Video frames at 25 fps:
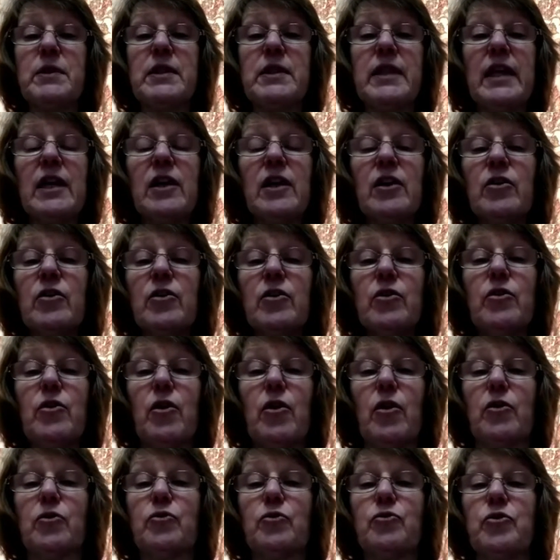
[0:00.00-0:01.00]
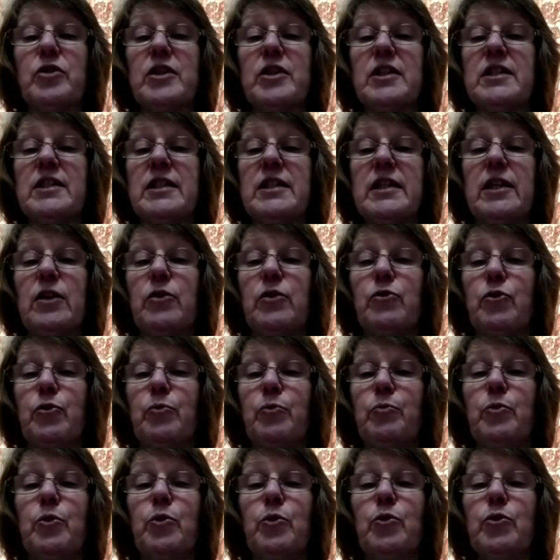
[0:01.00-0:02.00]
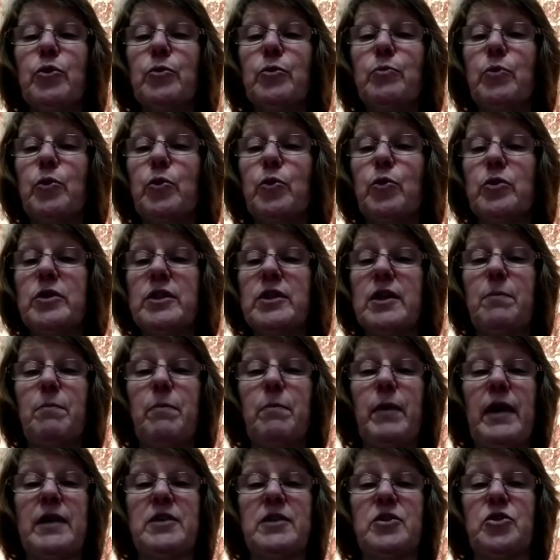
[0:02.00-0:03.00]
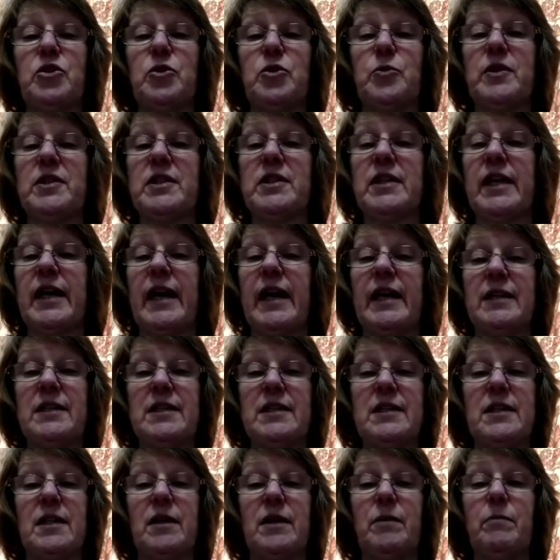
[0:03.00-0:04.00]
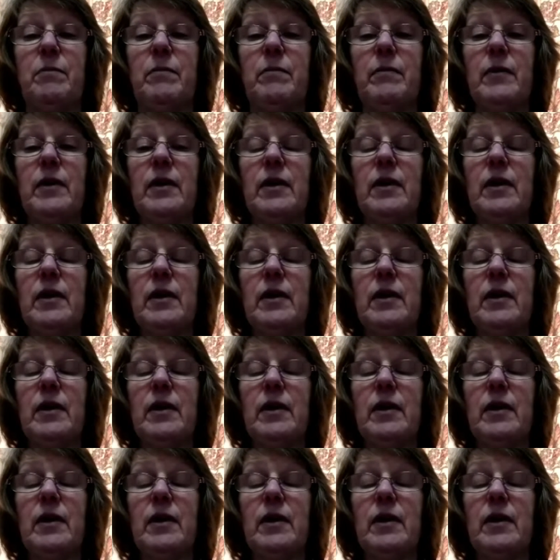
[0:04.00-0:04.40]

but they could not, for the sea grew more and more tempestuous against them.